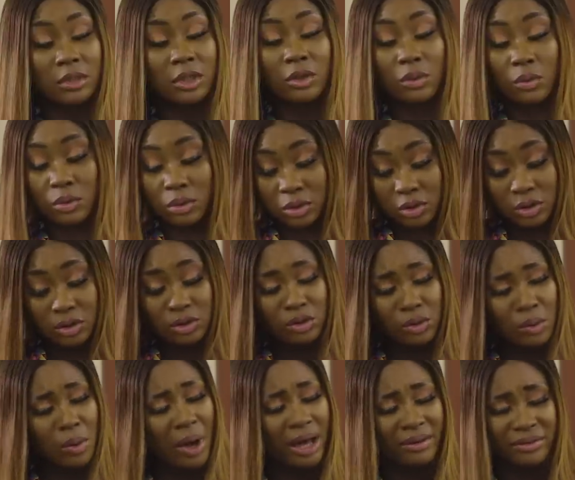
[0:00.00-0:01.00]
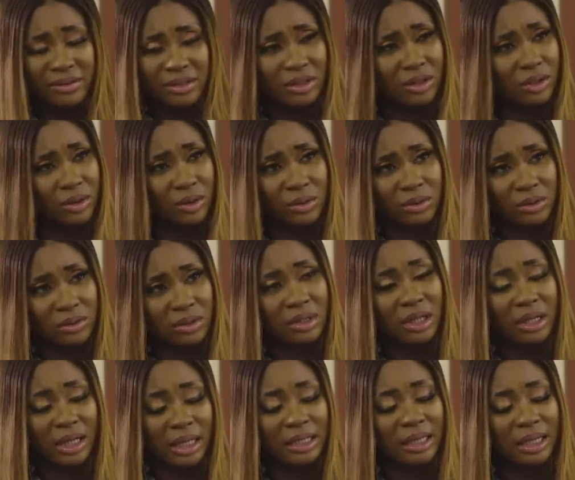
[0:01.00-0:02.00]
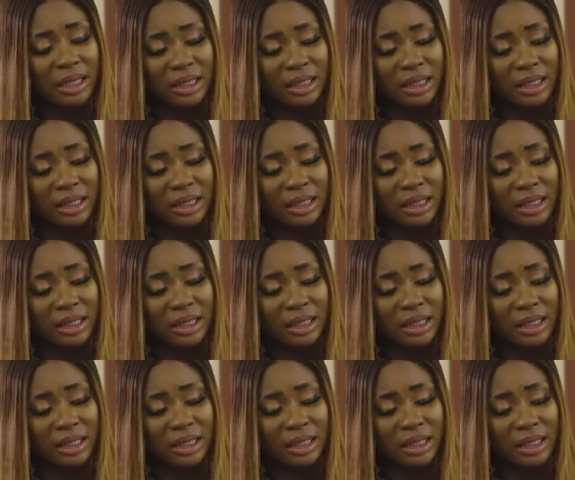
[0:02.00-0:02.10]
you do have to go, I